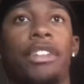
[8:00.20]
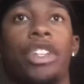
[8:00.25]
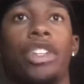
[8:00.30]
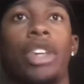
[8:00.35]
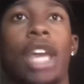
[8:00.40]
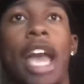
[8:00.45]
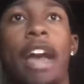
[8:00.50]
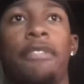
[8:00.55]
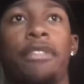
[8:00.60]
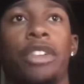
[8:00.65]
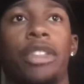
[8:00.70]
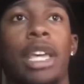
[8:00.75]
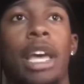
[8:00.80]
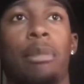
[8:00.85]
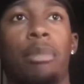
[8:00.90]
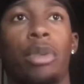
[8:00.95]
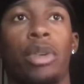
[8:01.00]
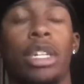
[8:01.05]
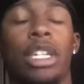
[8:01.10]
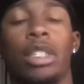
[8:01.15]
you after
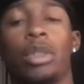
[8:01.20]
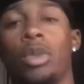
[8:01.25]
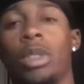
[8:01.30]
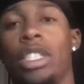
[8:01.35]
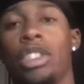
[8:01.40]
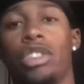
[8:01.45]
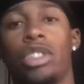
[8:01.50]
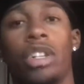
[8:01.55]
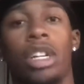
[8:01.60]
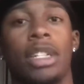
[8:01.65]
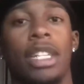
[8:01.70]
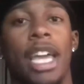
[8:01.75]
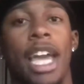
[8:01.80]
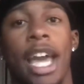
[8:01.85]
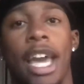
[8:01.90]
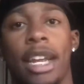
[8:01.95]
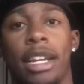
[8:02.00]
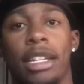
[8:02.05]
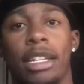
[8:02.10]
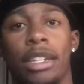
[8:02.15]
that point is when you start to
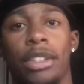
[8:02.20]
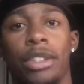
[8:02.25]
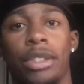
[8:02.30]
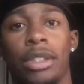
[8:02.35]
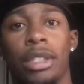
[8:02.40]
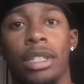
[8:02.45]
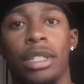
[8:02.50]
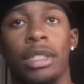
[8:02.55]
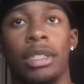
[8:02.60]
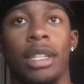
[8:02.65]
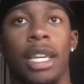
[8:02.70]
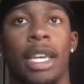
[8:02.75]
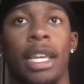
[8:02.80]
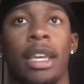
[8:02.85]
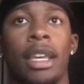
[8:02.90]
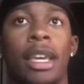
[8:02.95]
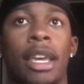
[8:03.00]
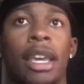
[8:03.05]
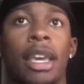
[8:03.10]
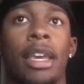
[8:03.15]
add in other things like.
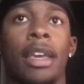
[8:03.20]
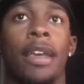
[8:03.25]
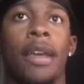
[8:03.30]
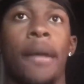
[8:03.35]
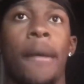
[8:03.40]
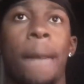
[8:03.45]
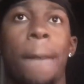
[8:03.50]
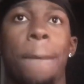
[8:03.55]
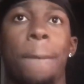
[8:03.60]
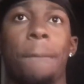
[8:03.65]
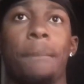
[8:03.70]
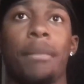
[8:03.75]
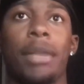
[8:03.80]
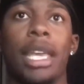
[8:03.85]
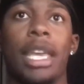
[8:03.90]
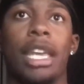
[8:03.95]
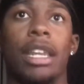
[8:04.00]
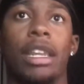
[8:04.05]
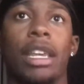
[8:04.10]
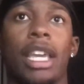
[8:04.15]

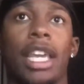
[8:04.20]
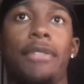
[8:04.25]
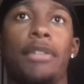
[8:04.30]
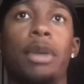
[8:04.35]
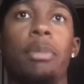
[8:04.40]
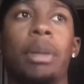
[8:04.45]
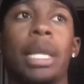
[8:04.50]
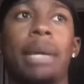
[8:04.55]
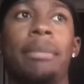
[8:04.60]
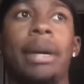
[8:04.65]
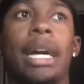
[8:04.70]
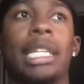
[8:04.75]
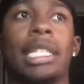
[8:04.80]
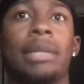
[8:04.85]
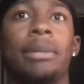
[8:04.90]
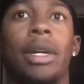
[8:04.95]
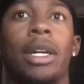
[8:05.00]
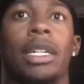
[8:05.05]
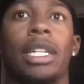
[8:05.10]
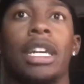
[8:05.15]
And if you play
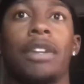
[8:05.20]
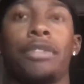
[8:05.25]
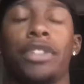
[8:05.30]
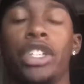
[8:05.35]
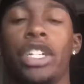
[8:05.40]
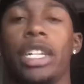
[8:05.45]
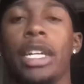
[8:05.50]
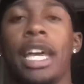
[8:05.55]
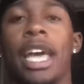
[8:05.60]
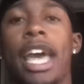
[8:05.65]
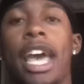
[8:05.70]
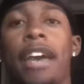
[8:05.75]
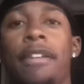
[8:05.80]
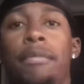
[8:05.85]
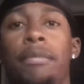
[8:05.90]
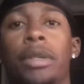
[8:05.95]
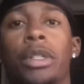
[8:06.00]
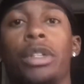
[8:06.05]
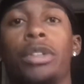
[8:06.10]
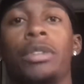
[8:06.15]
basketball enough, you're gonna have
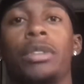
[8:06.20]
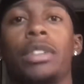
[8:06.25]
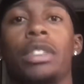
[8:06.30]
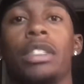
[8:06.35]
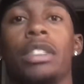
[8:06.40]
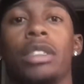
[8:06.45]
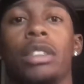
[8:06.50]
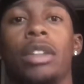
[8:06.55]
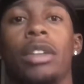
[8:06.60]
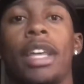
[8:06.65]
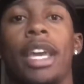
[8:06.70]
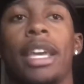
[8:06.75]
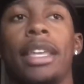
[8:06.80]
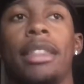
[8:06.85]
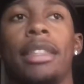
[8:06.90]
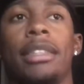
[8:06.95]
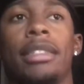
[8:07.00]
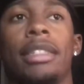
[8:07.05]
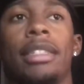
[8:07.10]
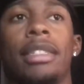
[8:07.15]
moves. So like
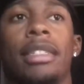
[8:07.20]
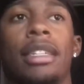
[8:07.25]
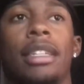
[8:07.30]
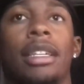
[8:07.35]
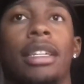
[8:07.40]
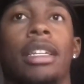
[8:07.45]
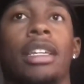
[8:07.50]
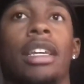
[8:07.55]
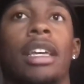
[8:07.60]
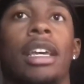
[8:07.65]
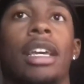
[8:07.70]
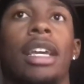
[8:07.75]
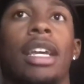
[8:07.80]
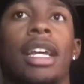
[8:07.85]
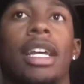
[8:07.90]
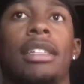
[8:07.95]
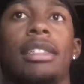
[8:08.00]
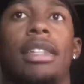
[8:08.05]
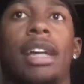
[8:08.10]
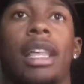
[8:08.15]
this isn't
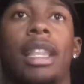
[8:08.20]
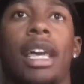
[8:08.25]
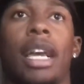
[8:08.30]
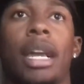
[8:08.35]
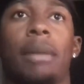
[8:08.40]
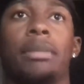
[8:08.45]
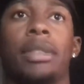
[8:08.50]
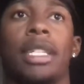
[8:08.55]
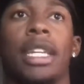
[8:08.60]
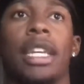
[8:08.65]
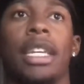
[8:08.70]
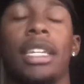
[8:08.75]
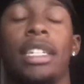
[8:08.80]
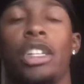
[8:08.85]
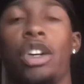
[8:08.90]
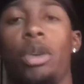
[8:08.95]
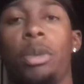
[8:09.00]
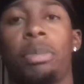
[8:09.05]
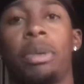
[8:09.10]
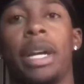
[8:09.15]
it's not like I'm saying
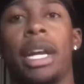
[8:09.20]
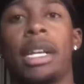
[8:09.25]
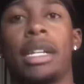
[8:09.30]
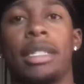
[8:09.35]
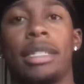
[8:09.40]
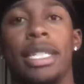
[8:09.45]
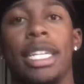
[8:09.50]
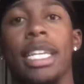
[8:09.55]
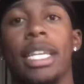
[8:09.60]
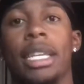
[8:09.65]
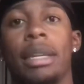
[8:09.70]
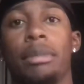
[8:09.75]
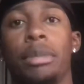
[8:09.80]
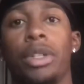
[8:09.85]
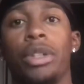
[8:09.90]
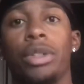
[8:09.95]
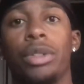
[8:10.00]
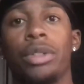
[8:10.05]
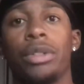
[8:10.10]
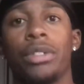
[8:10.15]
don't practice any
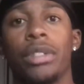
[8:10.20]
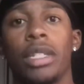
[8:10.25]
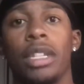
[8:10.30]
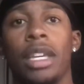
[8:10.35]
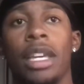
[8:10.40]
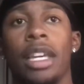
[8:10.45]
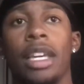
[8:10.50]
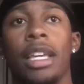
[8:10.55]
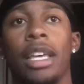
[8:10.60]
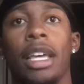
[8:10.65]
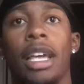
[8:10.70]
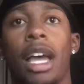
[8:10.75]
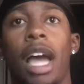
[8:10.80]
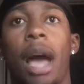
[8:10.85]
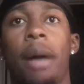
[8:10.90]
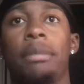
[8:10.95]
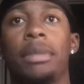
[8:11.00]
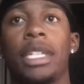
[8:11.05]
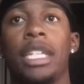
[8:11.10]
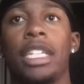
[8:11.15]
moves.
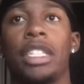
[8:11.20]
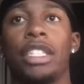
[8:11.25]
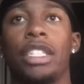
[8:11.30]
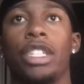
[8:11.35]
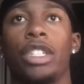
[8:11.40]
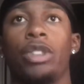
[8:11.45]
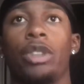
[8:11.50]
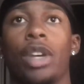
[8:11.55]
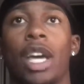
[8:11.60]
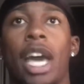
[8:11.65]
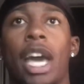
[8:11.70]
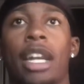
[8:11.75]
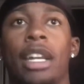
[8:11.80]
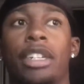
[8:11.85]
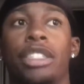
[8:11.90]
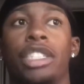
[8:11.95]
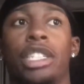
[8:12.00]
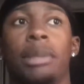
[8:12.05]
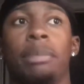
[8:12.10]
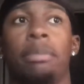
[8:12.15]
I'm teaching you how to
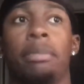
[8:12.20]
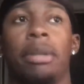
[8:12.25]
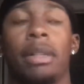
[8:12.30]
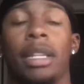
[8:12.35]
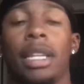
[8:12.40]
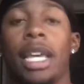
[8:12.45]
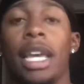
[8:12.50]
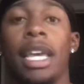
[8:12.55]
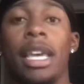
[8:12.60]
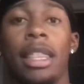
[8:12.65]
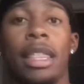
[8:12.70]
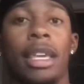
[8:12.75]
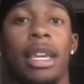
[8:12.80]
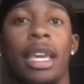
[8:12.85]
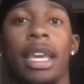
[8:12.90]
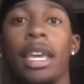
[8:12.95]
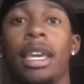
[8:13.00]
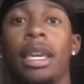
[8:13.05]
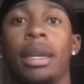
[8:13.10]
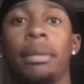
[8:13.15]
just play the
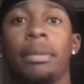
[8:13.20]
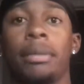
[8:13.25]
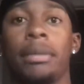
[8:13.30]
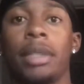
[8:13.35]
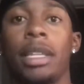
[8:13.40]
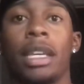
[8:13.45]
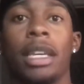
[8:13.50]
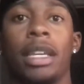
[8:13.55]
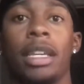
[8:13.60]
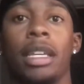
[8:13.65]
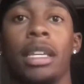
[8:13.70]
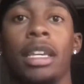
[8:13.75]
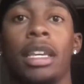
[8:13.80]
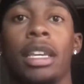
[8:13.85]
game. Like,